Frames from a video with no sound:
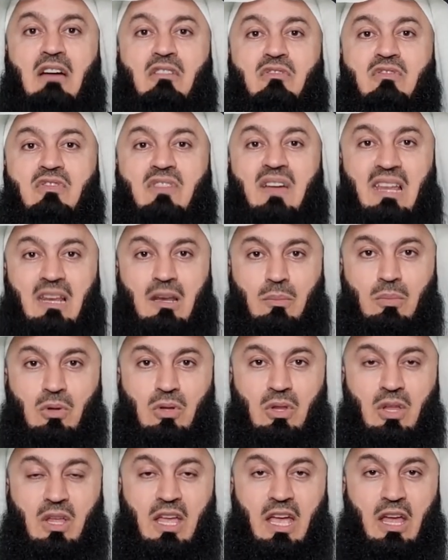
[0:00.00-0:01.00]

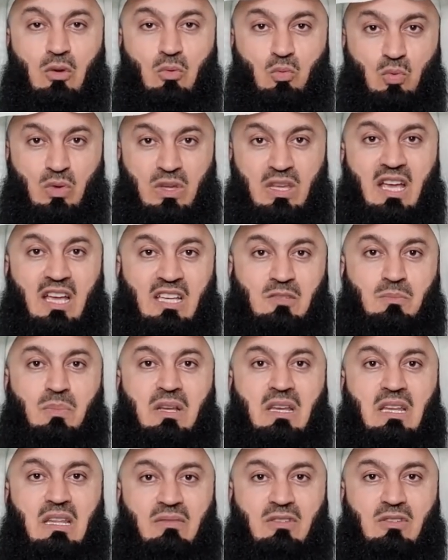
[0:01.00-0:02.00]
available. And we as
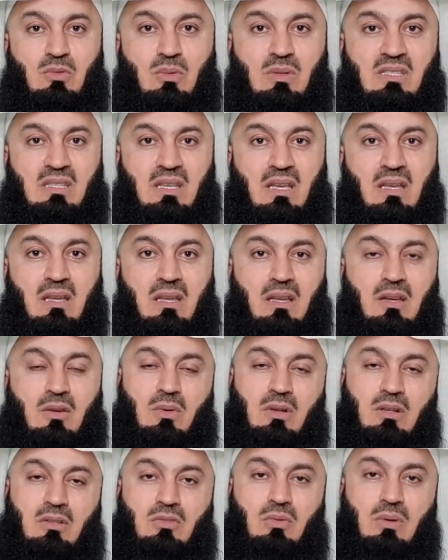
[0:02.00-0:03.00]
believers will say,
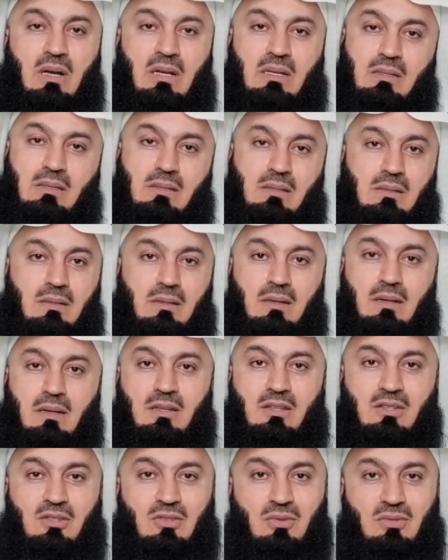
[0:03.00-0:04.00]
well, to us,
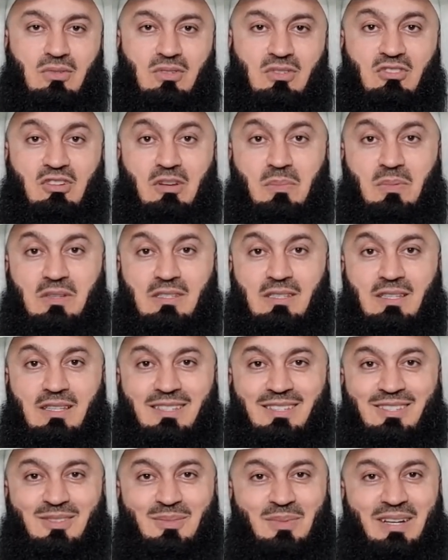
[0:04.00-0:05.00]
it is no
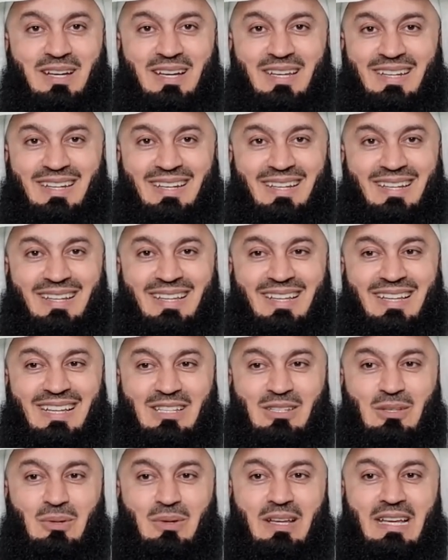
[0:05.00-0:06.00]
discrepancies, subhanAllah.
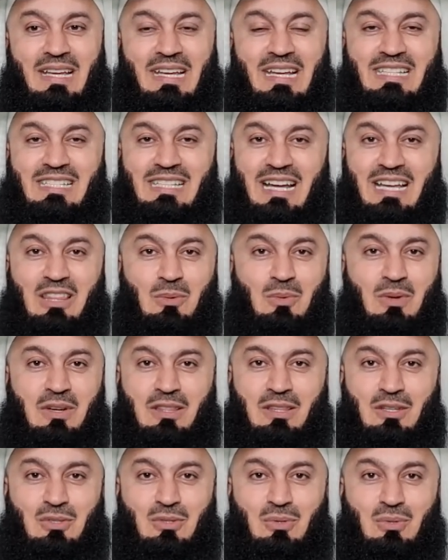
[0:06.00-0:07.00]
So it's either one
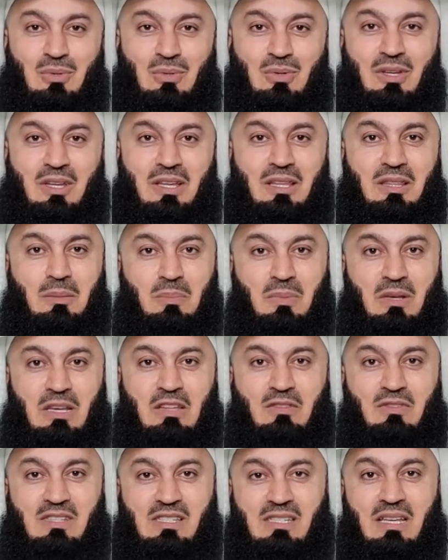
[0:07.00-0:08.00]
of the two. The
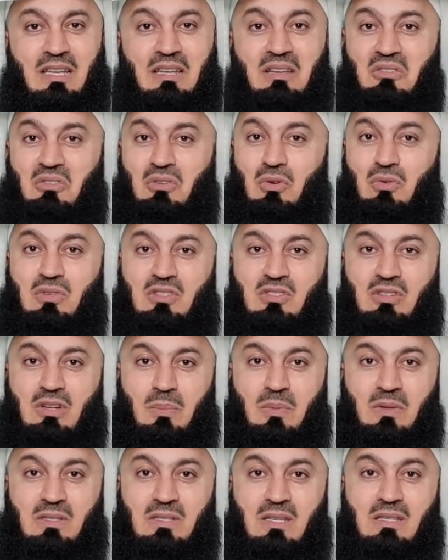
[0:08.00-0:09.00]
believers say no
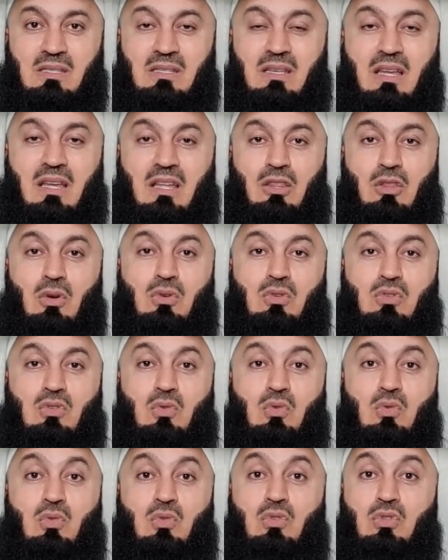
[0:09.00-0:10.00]
discrepancies. Those
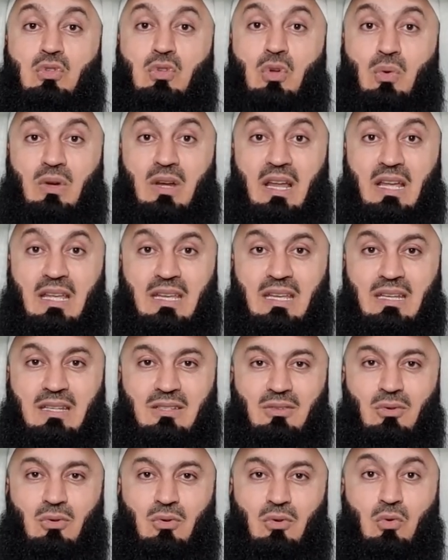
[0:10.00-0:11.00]
who don't like
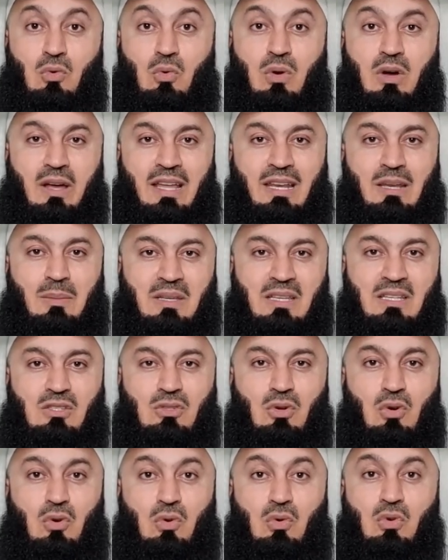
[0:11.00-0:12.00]
it, or who are
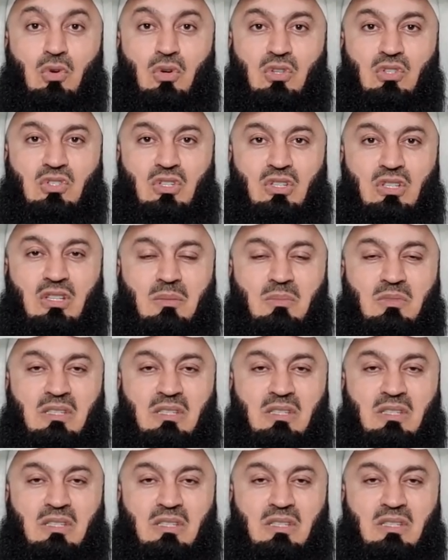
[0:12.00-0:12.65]
enemies, or who consider